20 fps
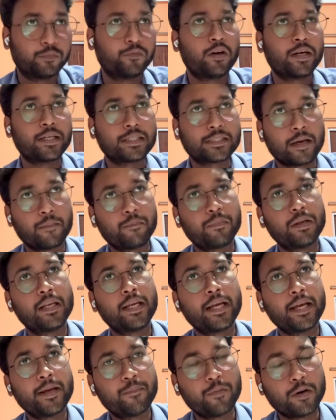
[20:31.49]
For example,
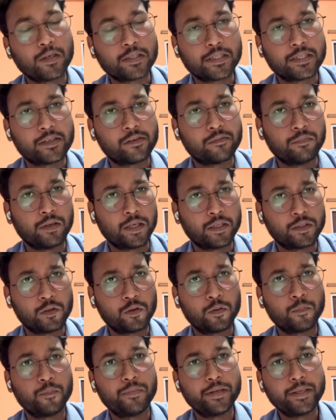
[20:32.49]
A positive blood
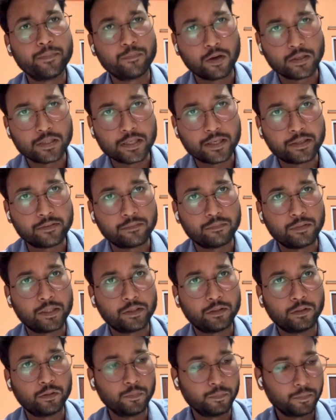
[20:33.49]
group, B positive blood
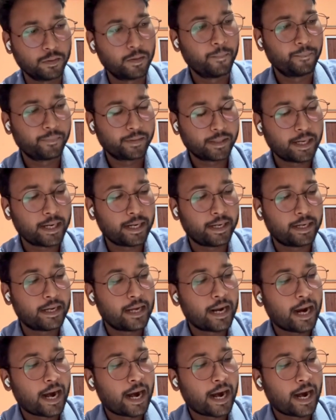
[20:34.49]
group, right?